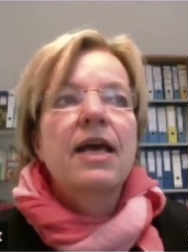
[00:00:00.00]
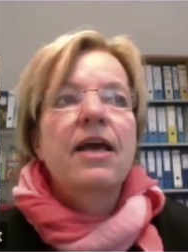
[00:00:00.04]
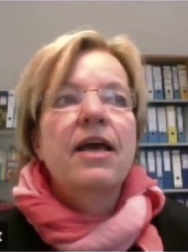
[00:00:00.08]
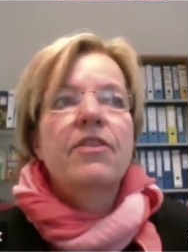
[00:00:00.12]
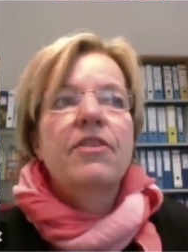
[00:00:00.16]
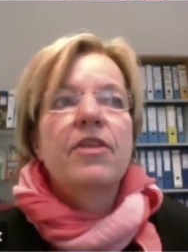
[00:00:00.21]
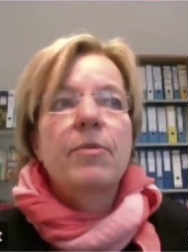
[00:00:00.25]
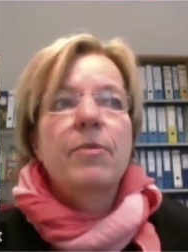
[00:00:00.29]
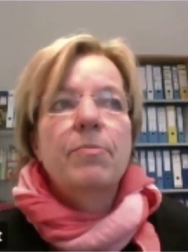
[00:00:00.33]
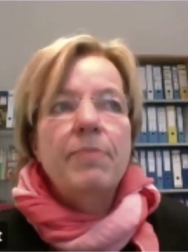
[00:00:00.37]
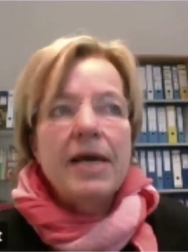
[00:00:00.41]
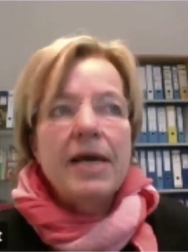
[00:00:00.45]

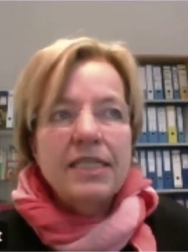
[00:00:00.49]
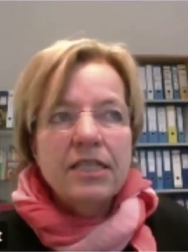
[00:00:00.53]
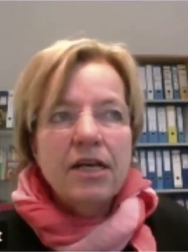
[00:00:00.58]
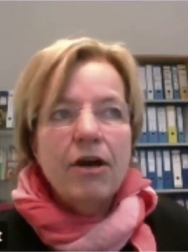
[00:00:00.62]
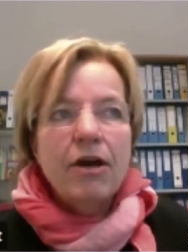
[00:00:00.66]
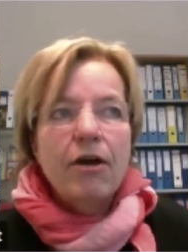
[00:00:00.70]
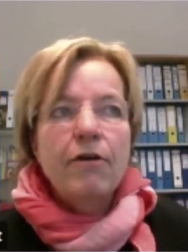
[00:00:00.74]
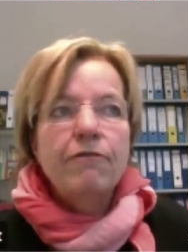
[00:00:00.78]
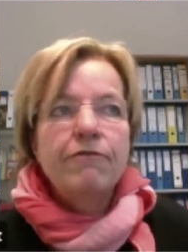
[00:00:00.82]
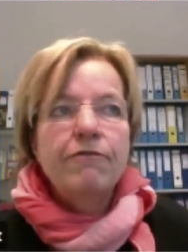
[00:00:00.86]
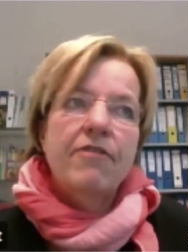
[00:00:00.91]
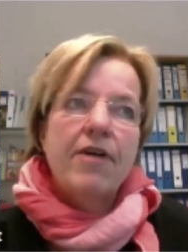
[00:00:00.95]
The better
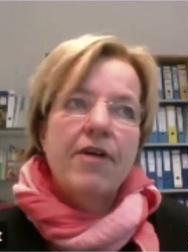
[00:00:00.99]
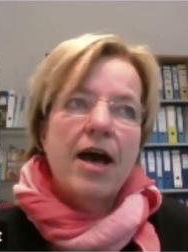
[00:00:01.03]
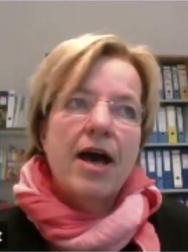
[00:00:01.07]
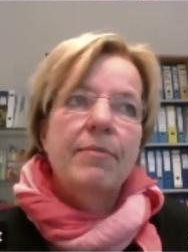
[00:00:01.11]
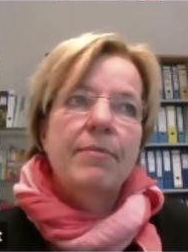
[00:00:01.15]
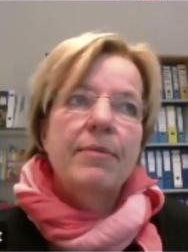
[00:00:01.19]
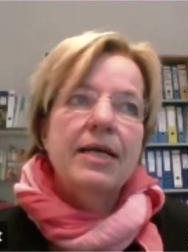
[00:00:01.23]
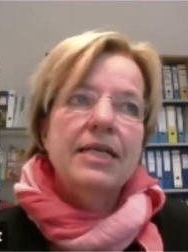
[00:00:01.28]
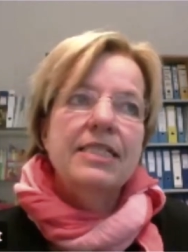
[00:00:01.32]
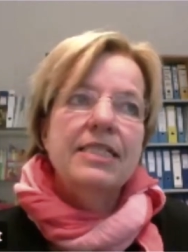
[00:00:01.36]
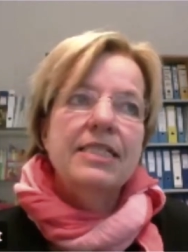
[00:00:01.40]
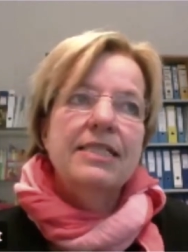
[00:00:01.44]
of
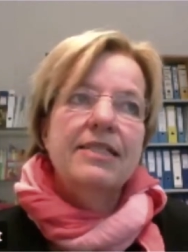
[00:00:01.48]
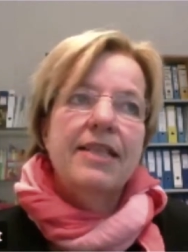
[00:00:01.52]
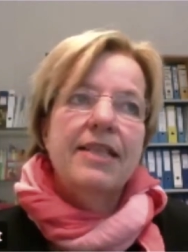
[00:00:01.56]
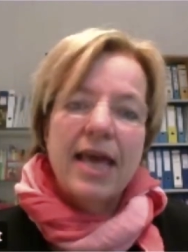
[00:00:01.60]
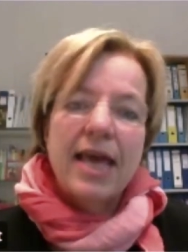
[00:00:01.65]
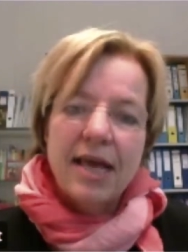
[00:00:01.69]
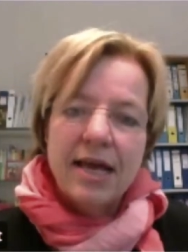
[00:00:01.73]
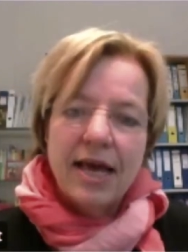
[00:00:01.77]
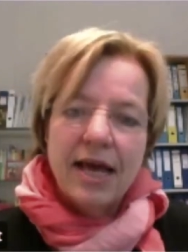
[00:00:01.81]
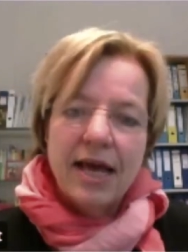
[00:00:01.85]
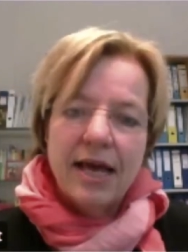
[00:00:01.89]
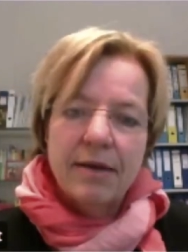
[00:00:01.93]
farmers, they
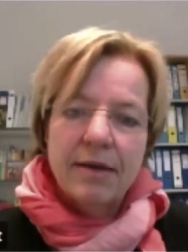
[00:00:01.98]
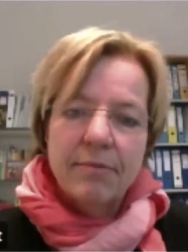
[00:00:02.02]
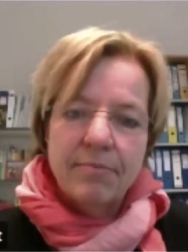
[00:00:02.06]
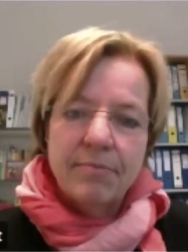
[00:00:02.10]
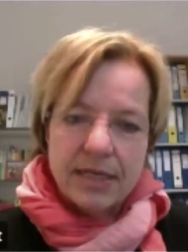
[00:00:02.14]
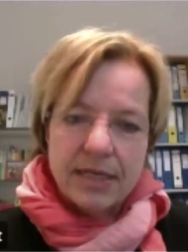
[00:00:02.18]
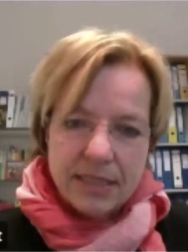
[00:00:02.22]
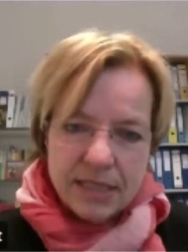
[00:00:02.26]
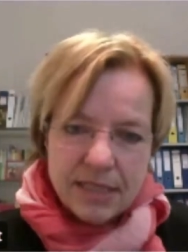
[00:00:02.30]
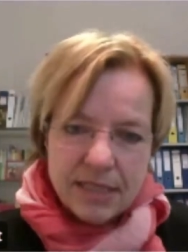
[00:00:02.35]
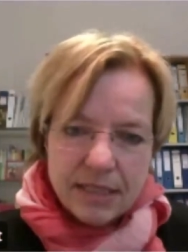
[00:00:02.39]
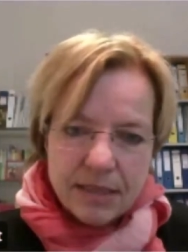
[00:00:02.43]
can
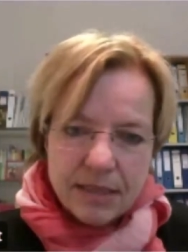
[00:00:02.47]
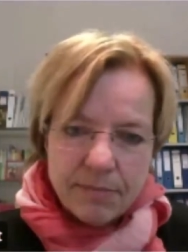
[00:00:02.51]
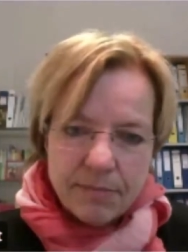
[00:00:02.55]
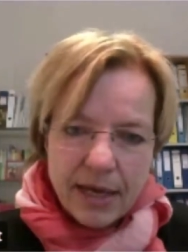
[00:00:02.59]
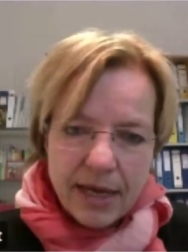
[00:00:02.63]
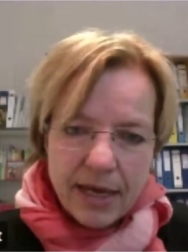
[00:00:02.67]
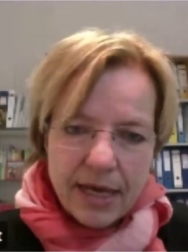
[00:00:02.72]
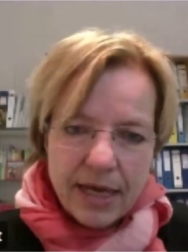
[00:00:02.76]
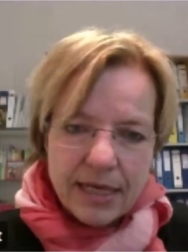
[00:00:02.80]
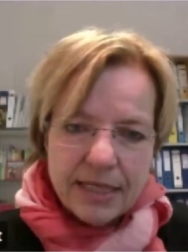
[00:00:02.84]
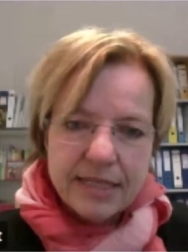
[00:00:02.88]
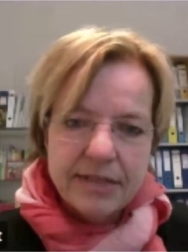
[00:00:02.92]

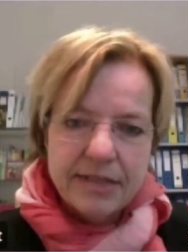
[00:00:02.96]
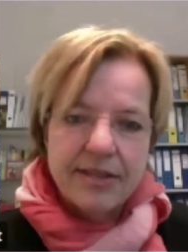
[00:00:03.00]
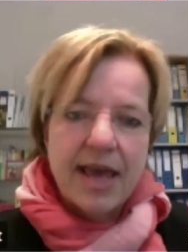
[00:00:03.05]
participate,